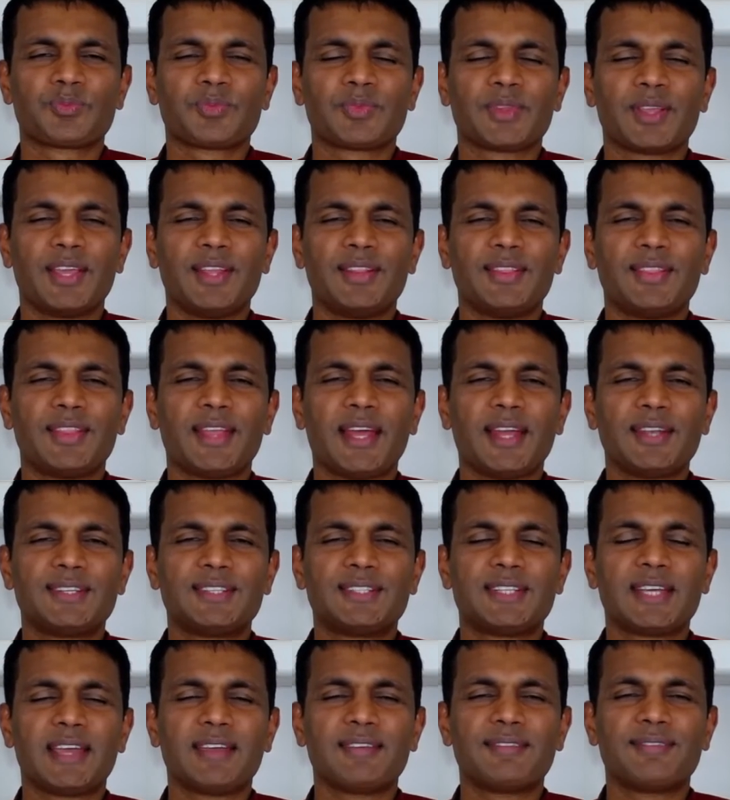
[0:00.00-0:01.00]
in that
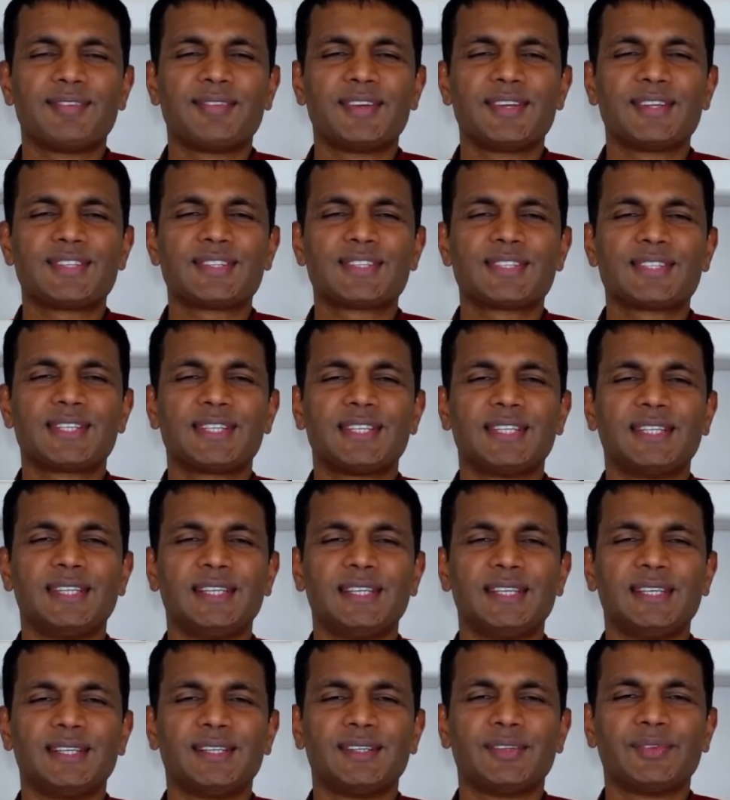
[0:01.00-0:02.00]

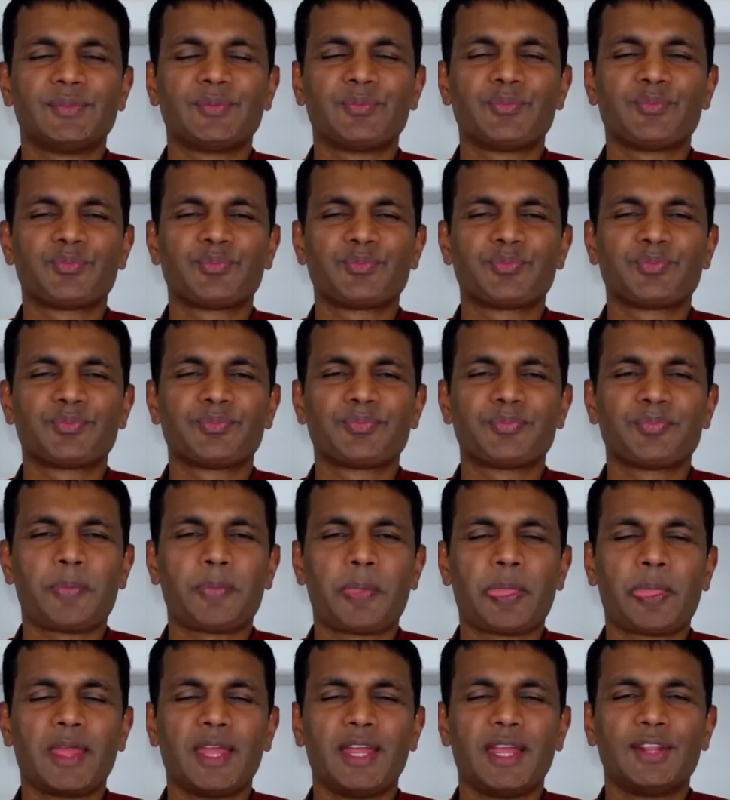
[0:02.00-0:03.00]
diversity,
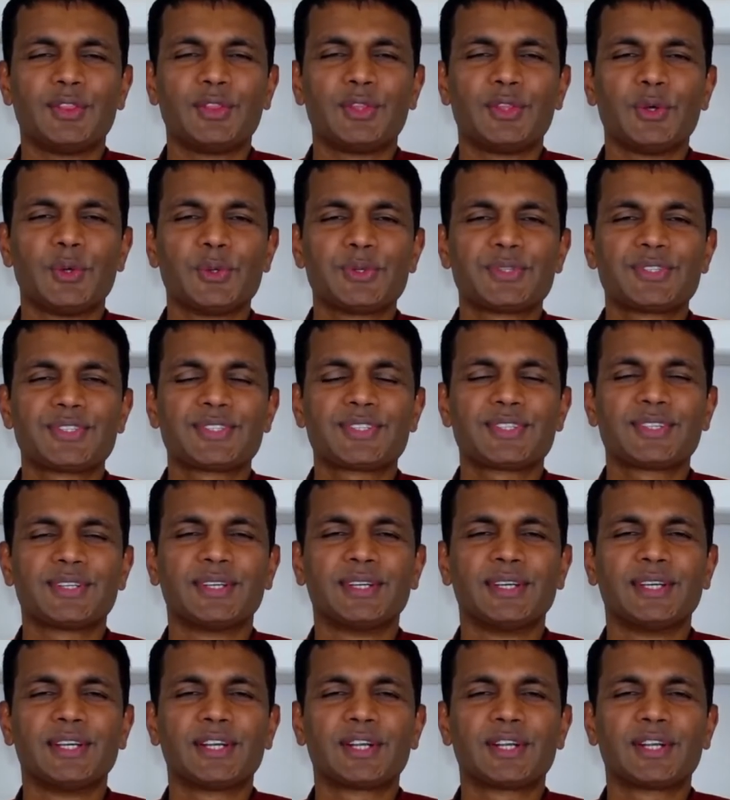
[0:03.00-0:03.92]
in those